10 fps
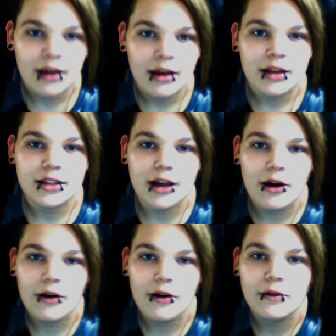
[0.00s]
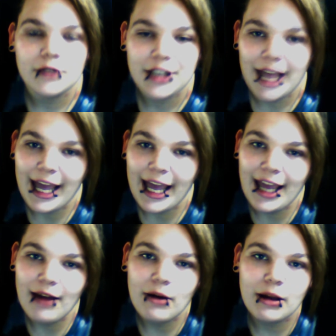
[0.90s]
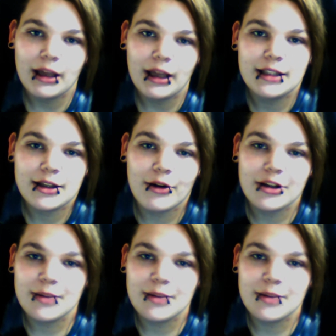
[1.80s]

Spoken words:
So today it's going